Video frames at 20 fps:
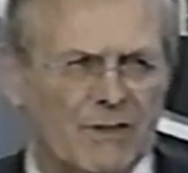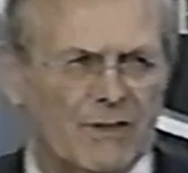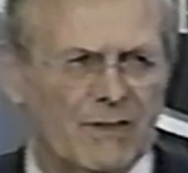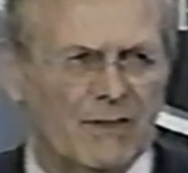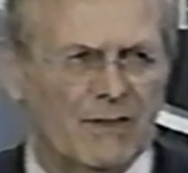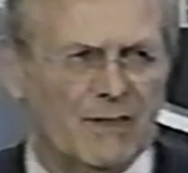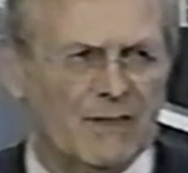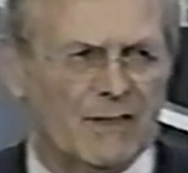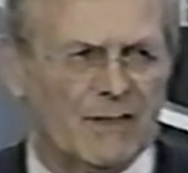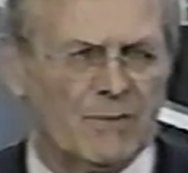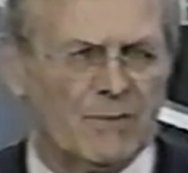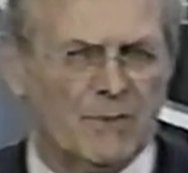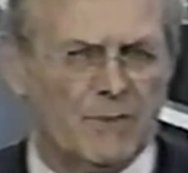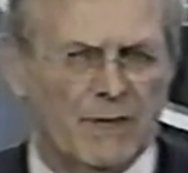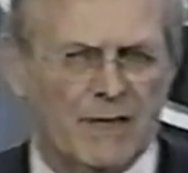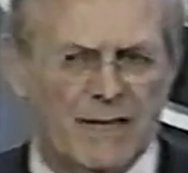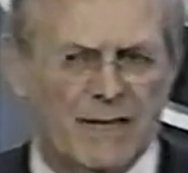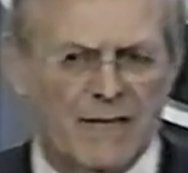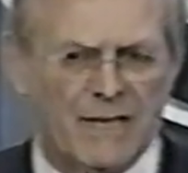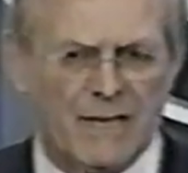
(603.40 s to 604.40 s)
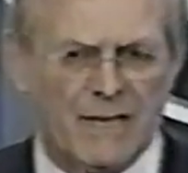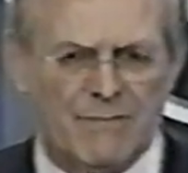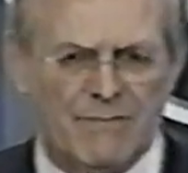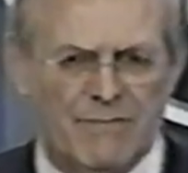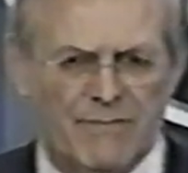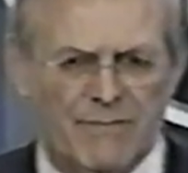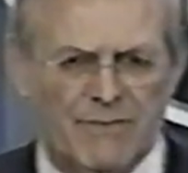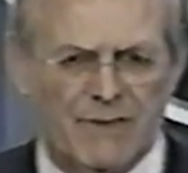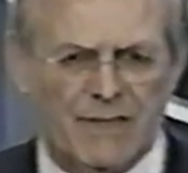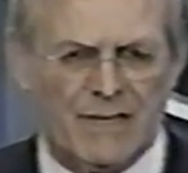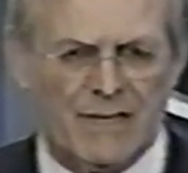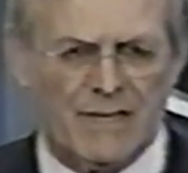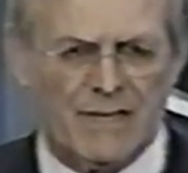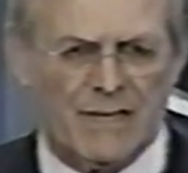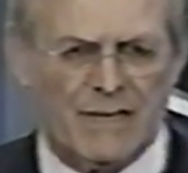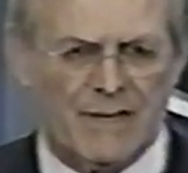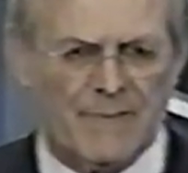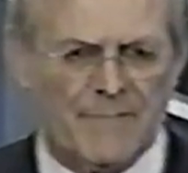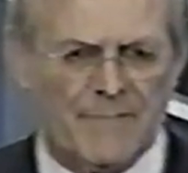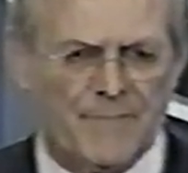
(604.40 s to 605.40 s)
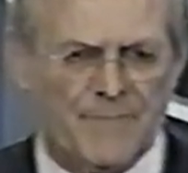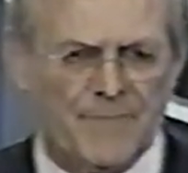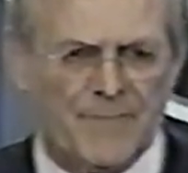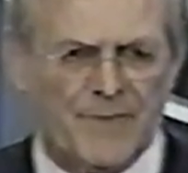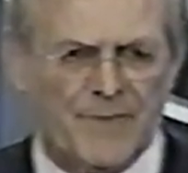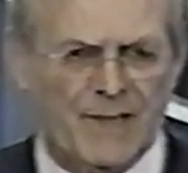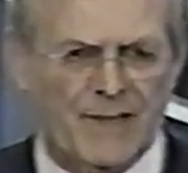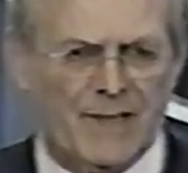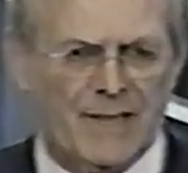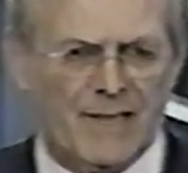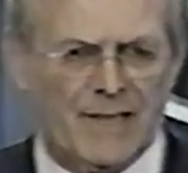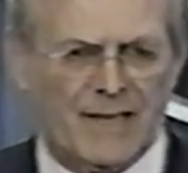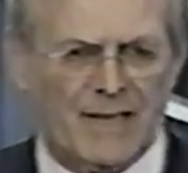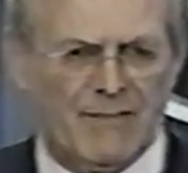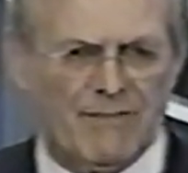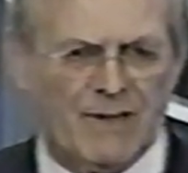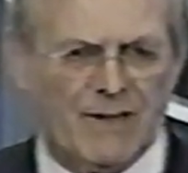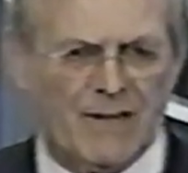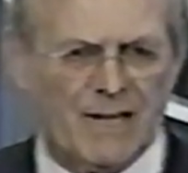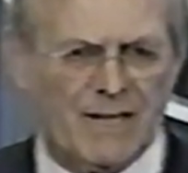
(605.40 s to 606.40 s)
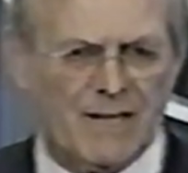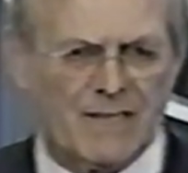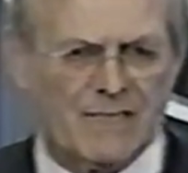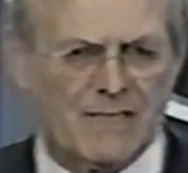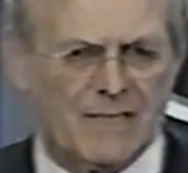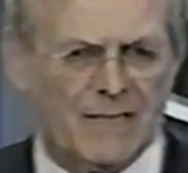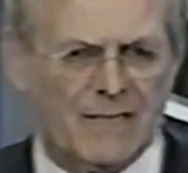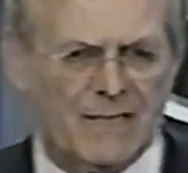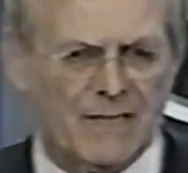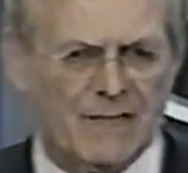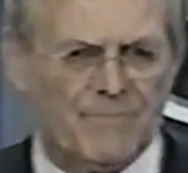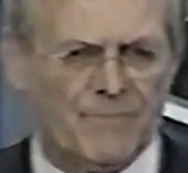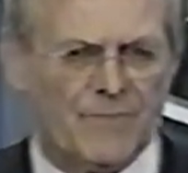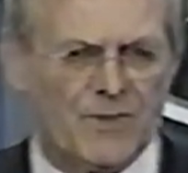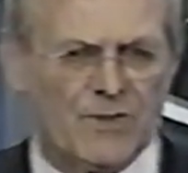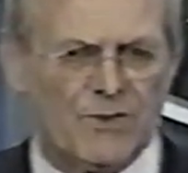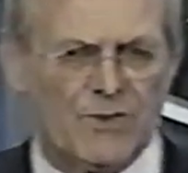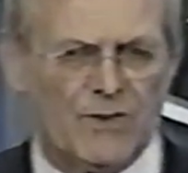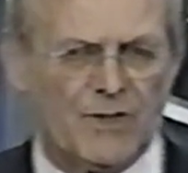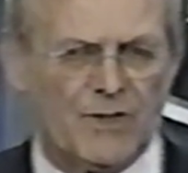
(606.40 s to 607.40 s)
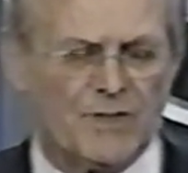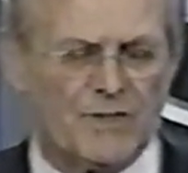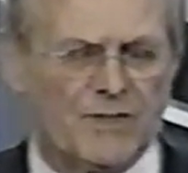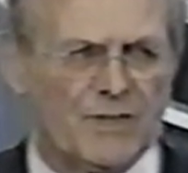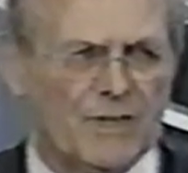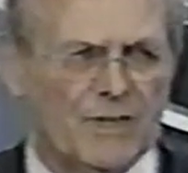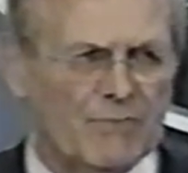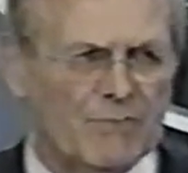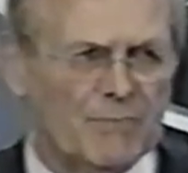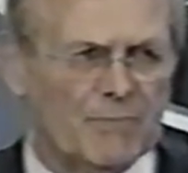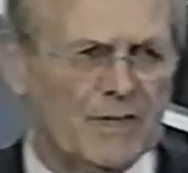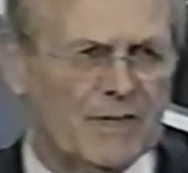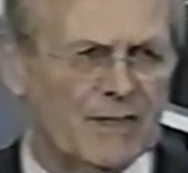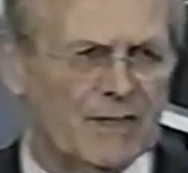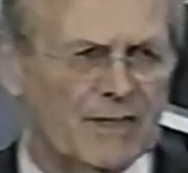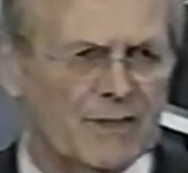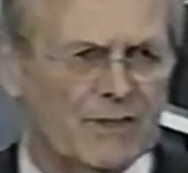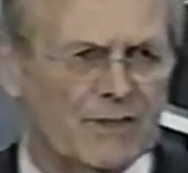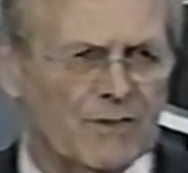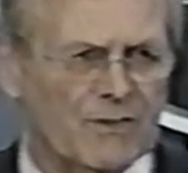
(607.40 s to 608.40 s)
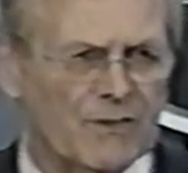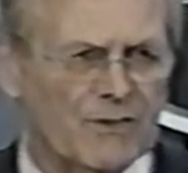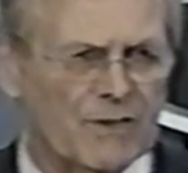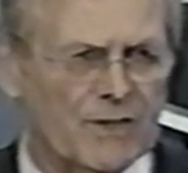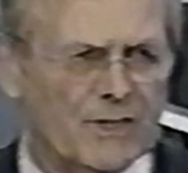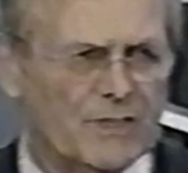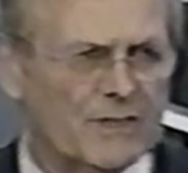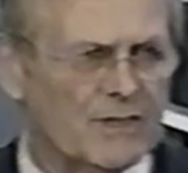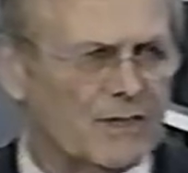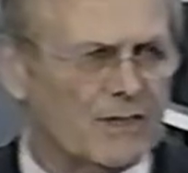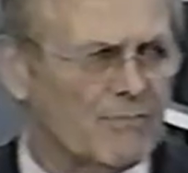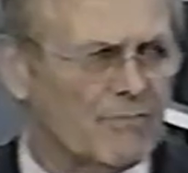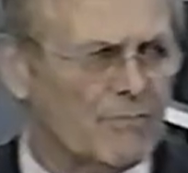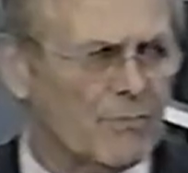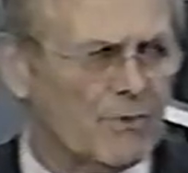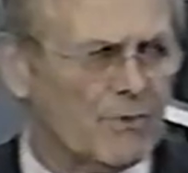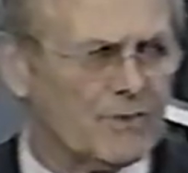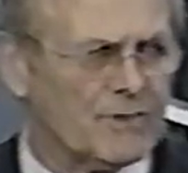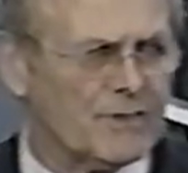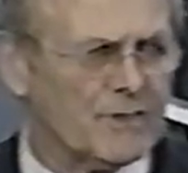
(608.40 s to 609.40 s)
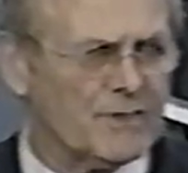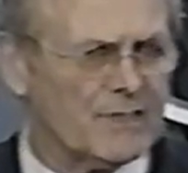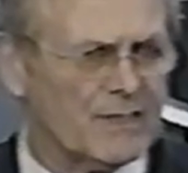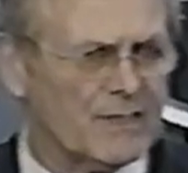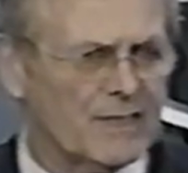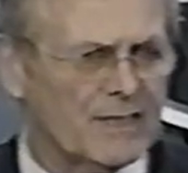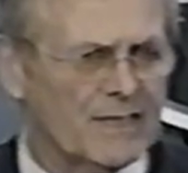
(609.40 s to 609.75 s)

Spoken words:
that we have advised the Turkish government and the Turkish armed forces